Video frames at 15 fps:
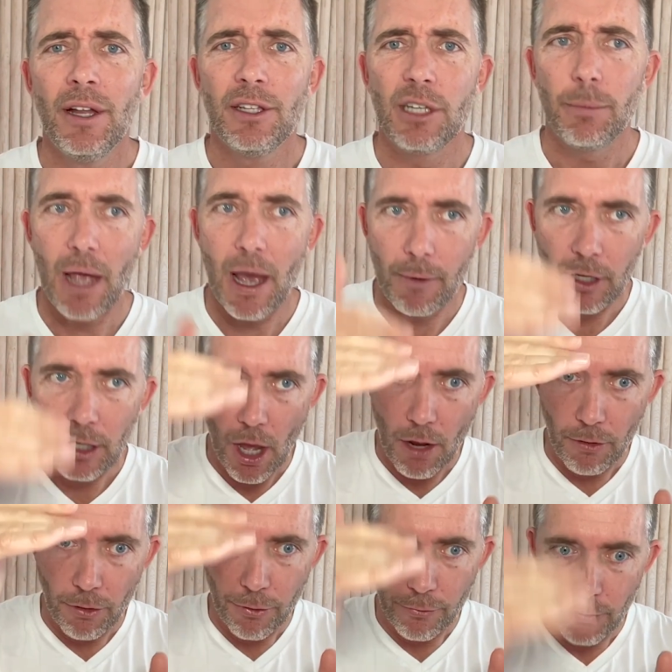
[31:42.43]
to be able to
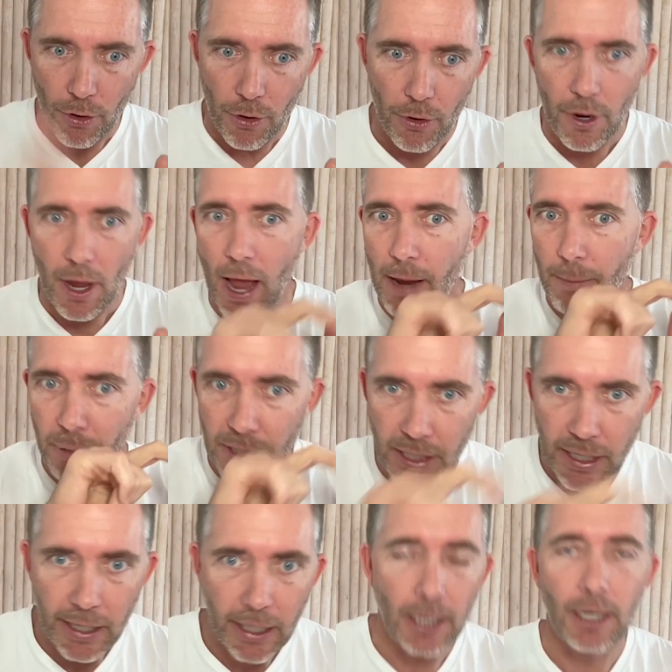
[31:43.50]
go through a
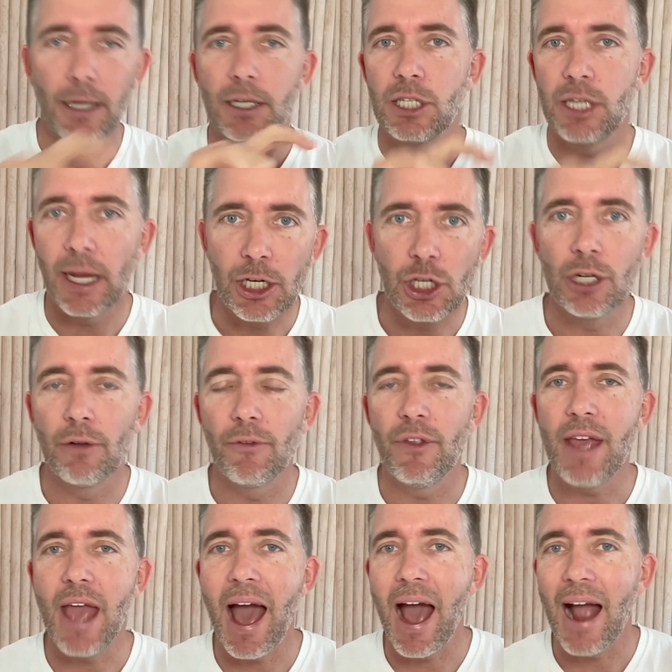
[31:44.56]
particular section of
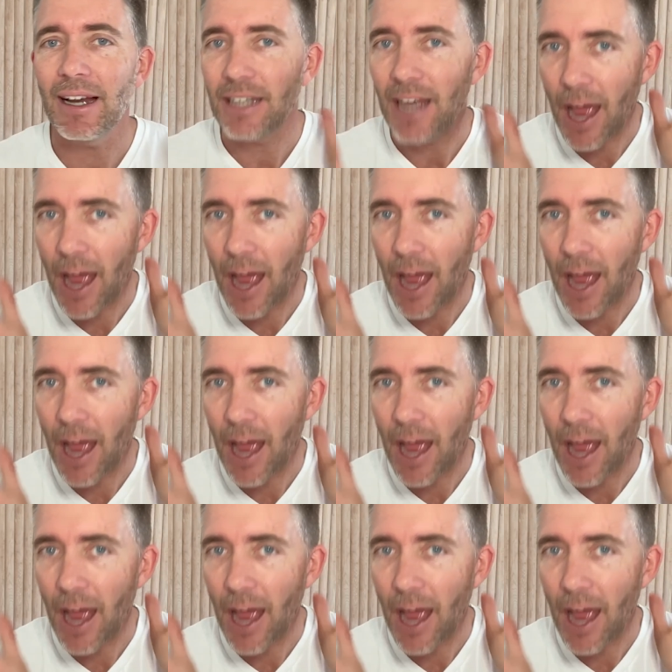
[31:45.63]
the Act